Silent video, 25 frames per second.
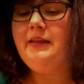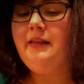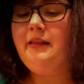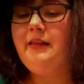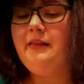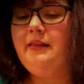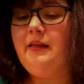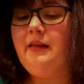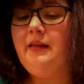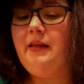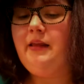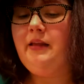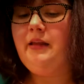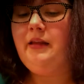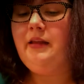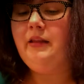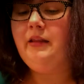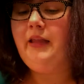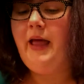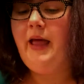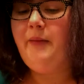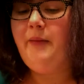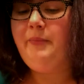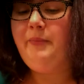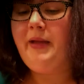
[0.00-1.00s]
that the
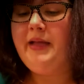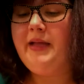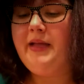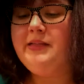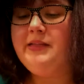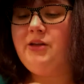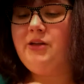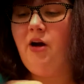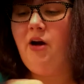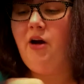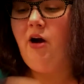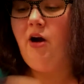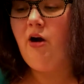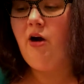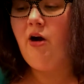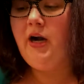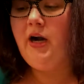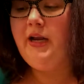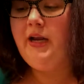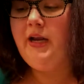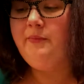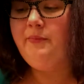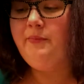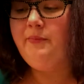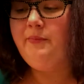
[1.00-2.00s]
lap bands
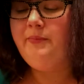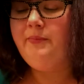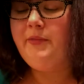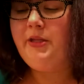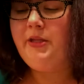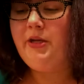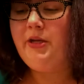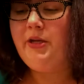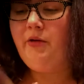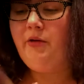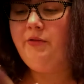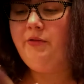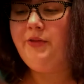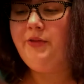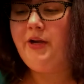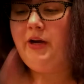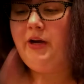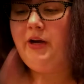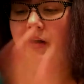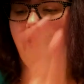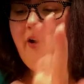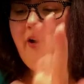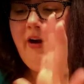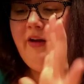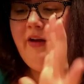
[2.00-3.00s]
are in,
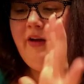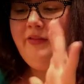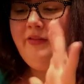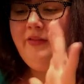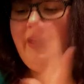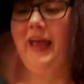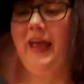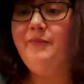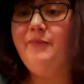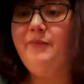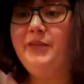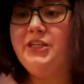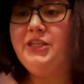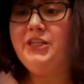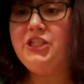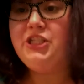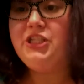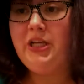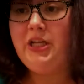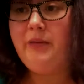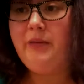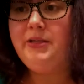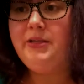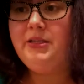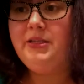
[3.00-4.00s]
they have been
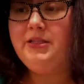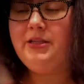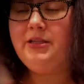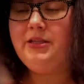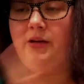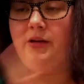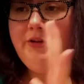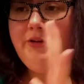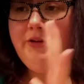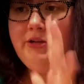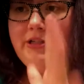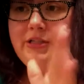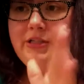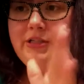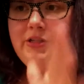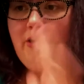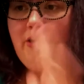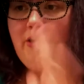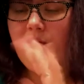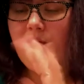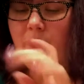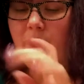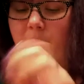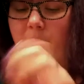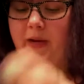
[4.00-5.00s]
shipped, so they're just
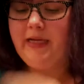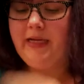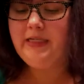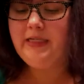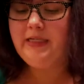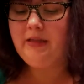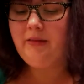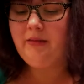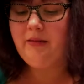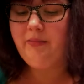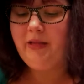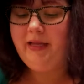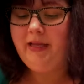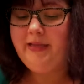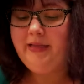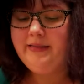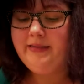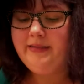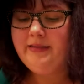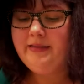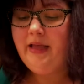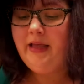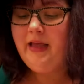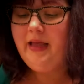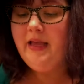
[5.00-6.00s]
on the way to the place,
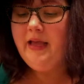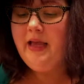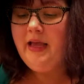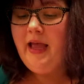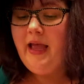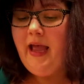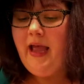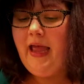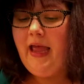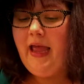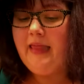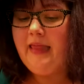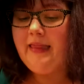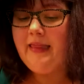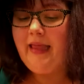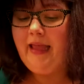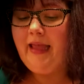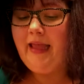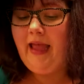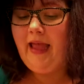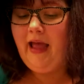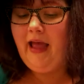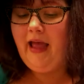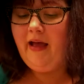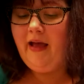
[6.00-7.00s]
and they
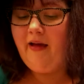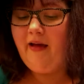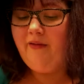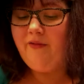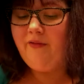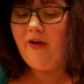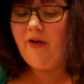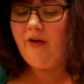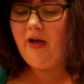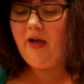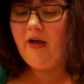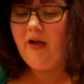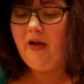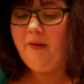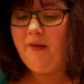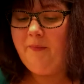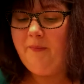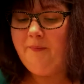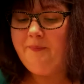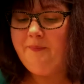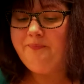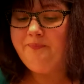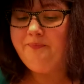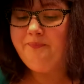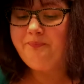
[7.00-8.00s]
have
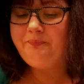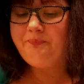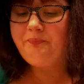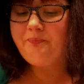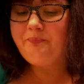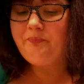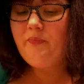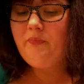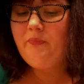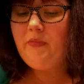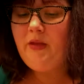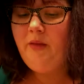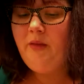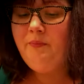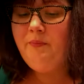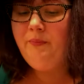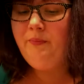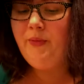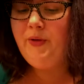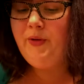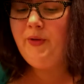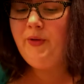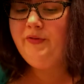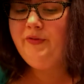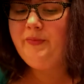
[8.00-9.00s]

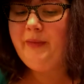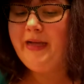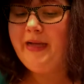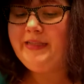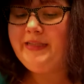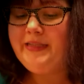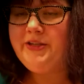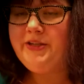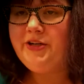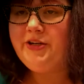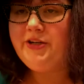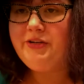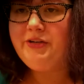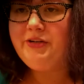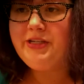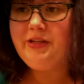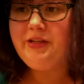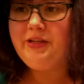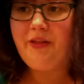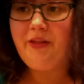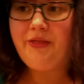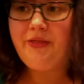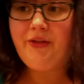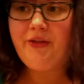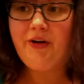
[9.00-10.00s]
moved my surgery to
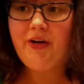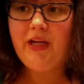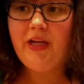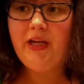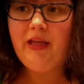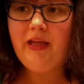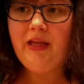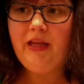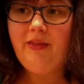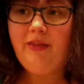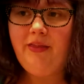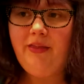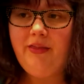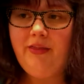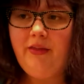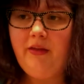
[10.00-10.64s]
the 30th.